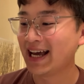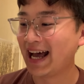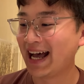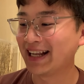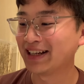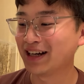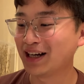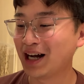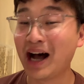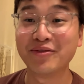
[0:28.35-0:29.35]
And
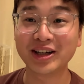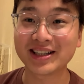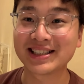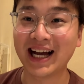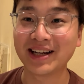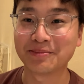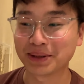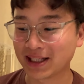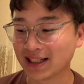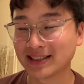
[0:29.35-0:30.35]
I'm very excited
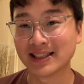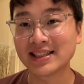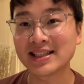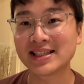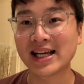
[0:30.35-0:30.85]
because this is